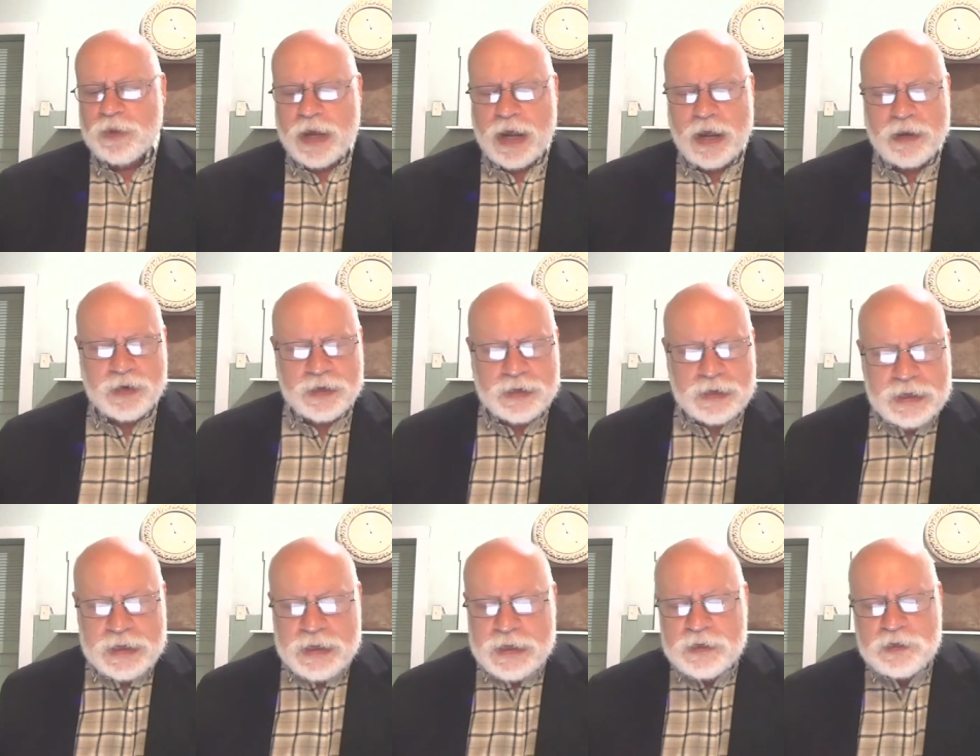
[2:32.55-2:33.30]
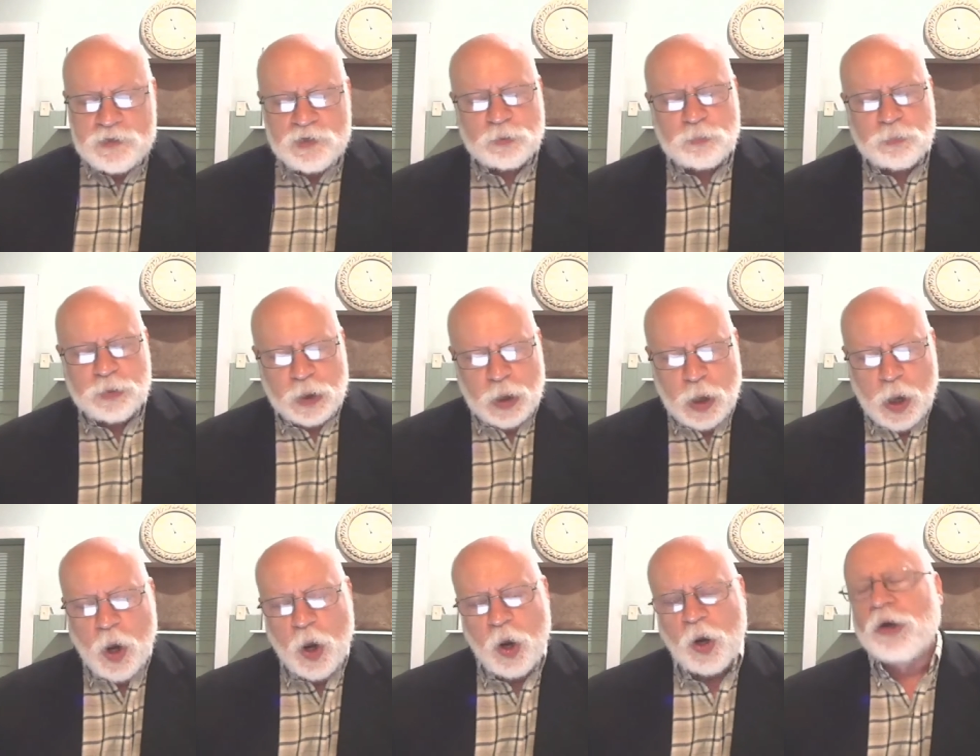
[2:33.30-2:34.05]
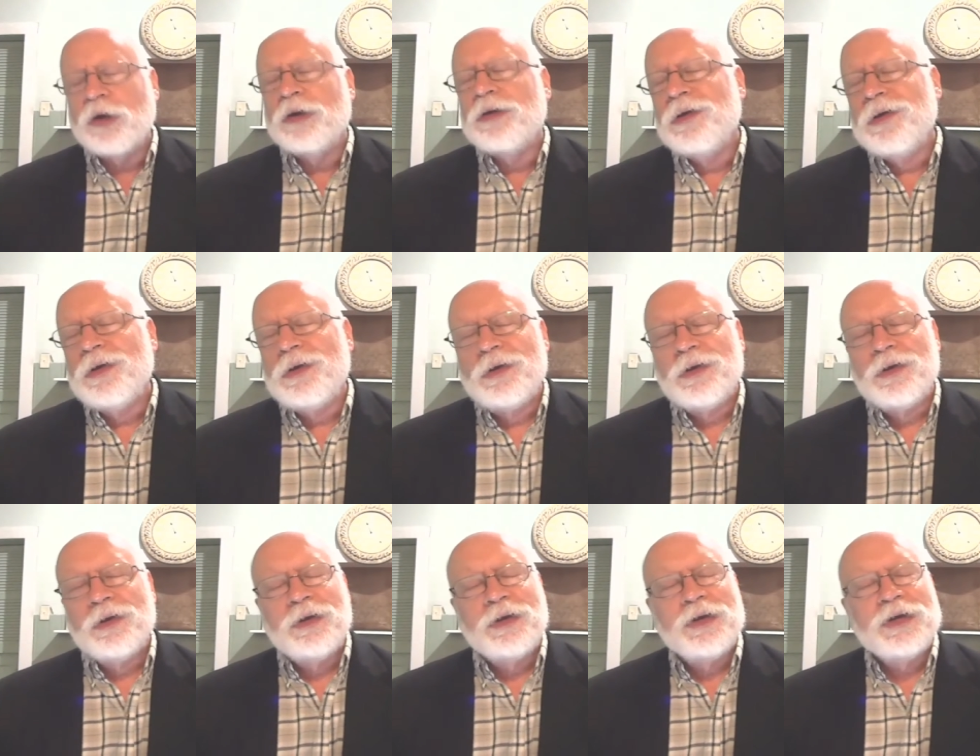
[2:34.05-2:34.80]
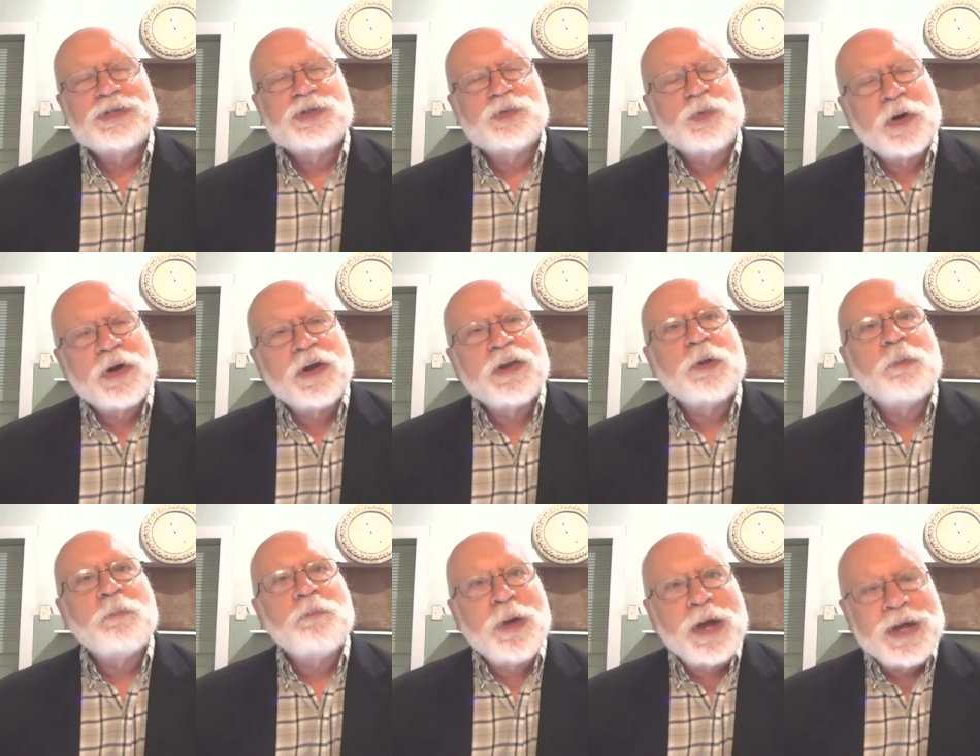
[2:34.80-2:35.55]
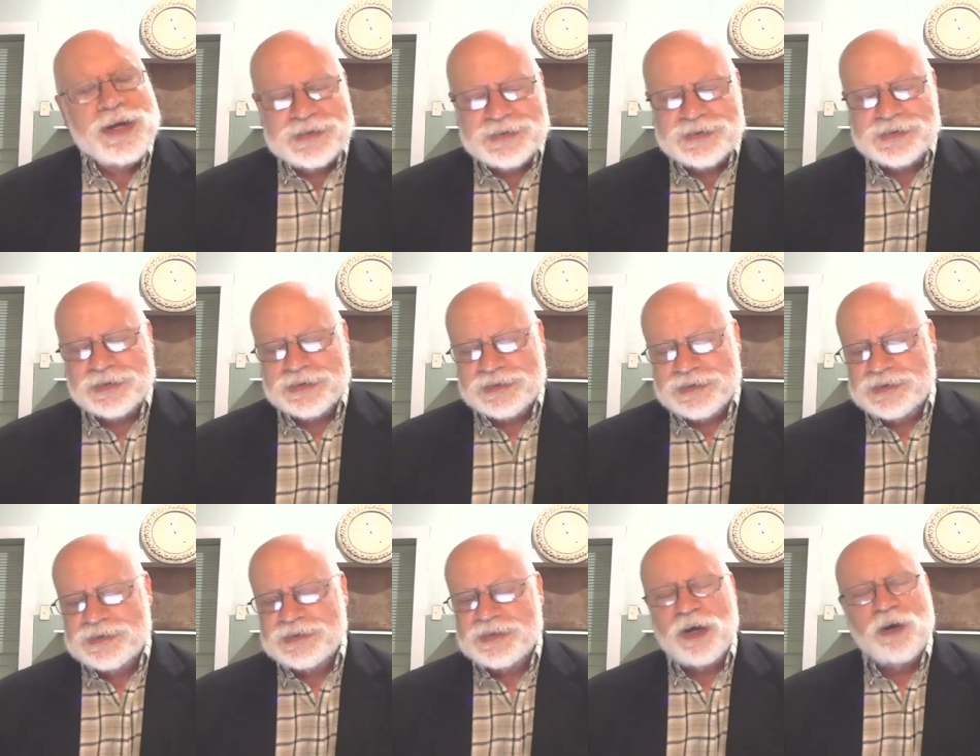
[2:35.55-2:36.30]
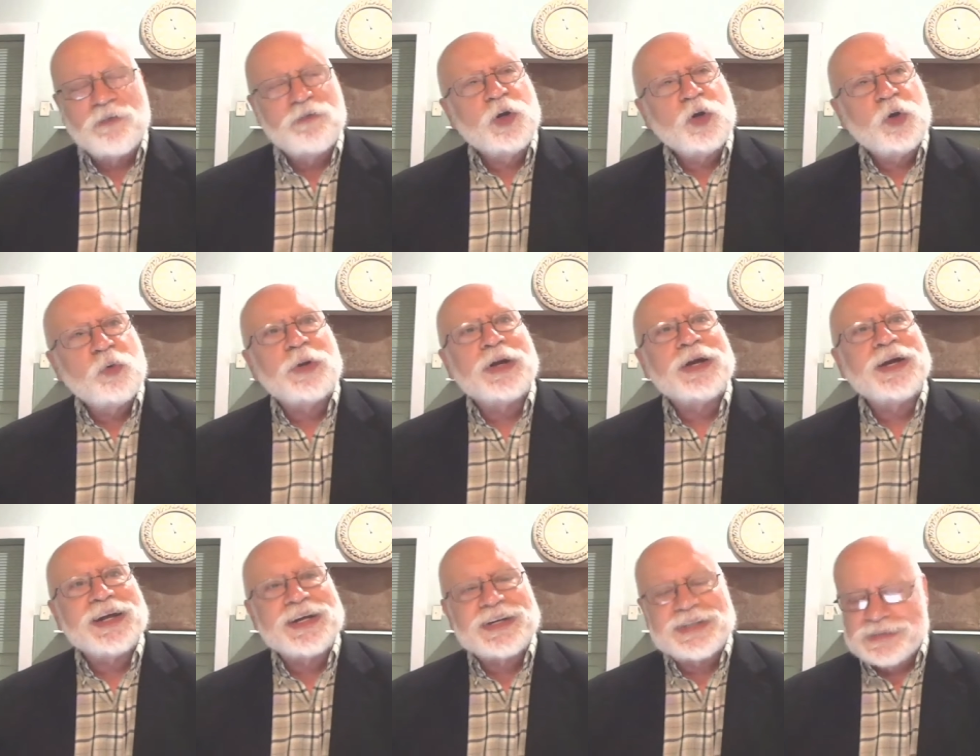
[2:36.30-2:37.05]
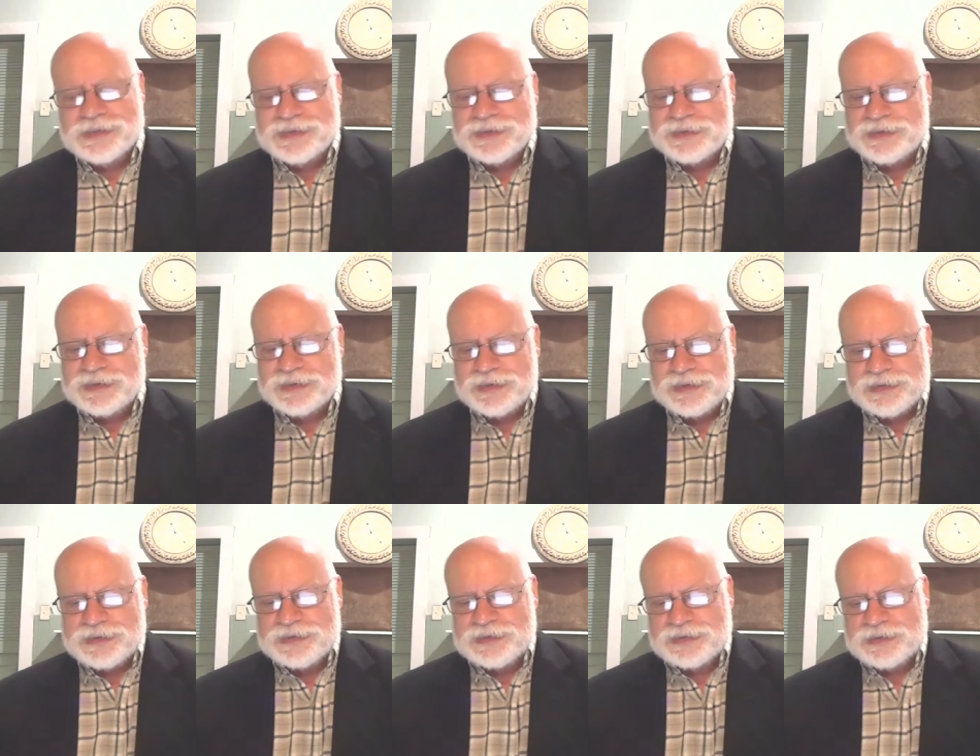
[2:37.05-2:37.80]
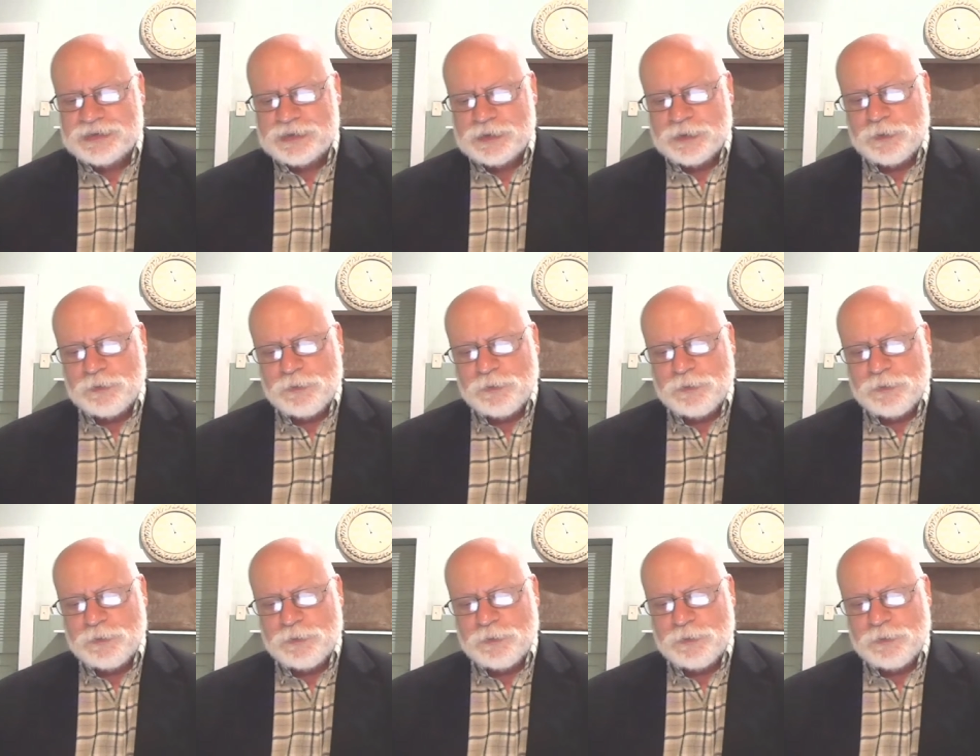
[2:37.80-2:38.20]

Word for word: And the need to belong is one of the basics of human existence.